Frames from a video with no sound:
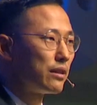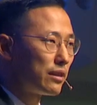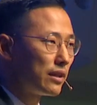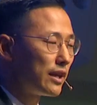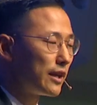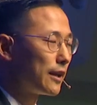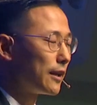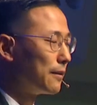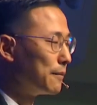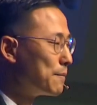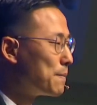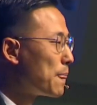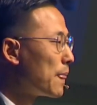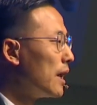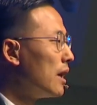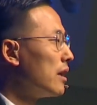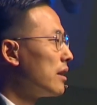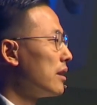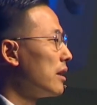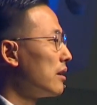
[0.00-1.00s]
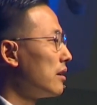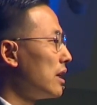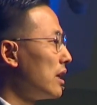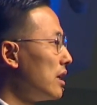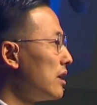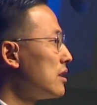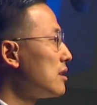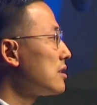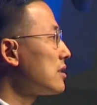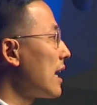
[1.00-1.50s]
thing, there
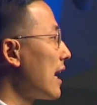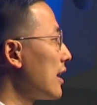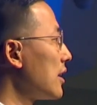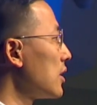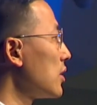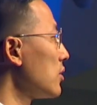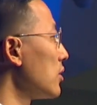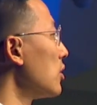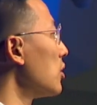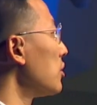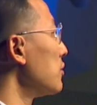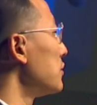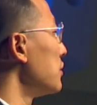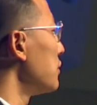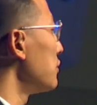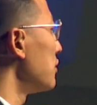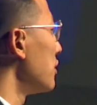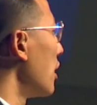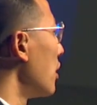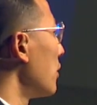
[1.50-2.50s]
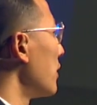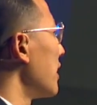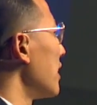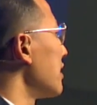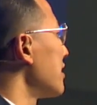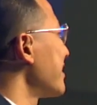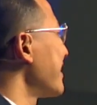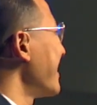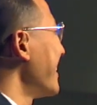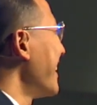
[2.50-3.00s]
is, I don't know if you've
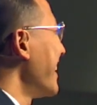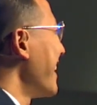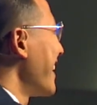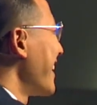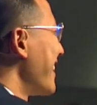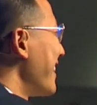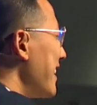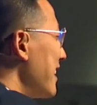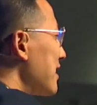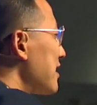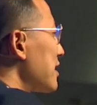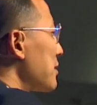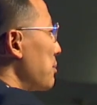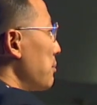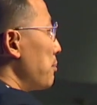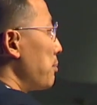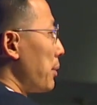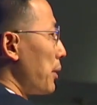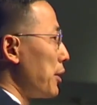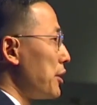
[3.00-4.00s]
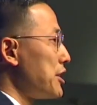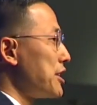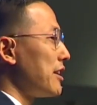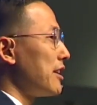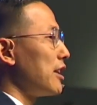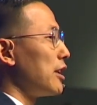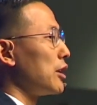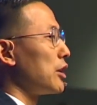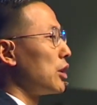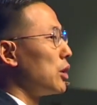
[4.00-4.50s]
noticed, this
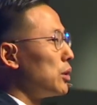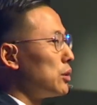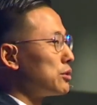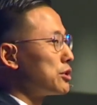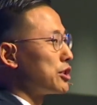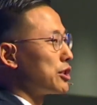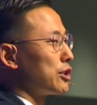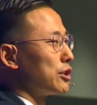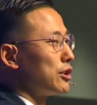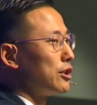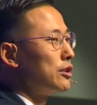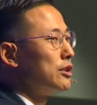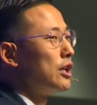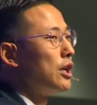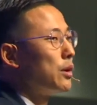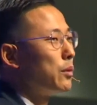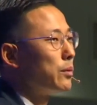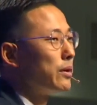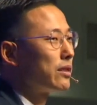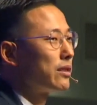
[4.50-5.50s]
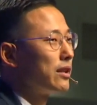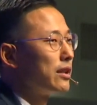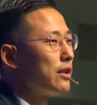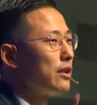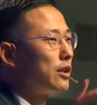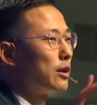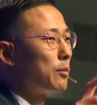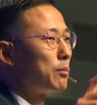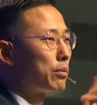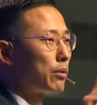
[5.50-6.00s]
burgeoning culture
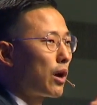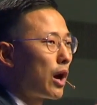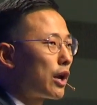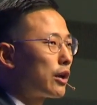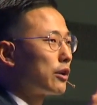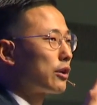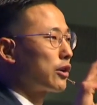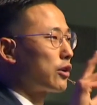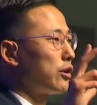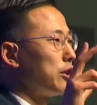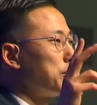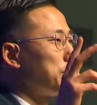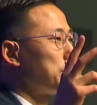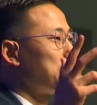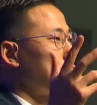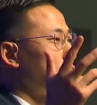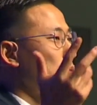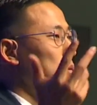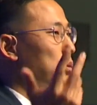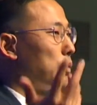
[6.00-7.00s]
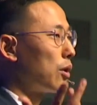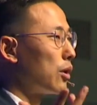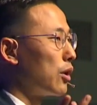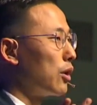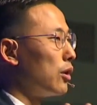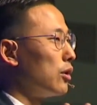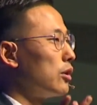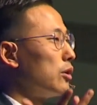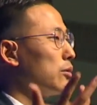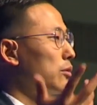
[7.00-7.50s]
within the broader Christian
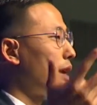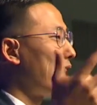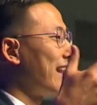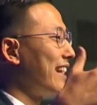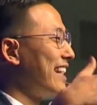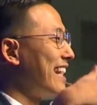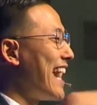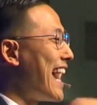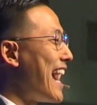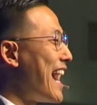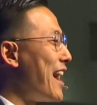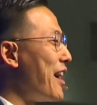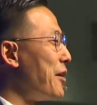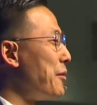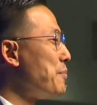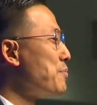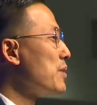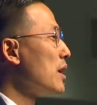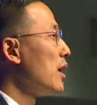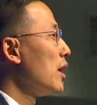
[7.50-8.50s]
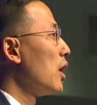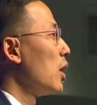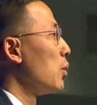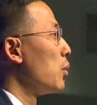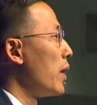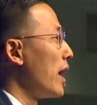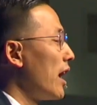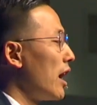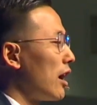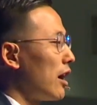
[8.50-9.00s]
world right now
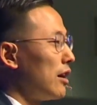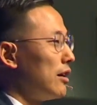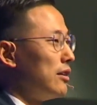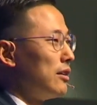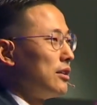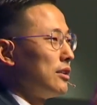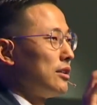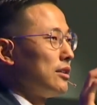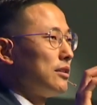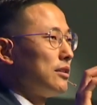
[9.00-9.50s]
where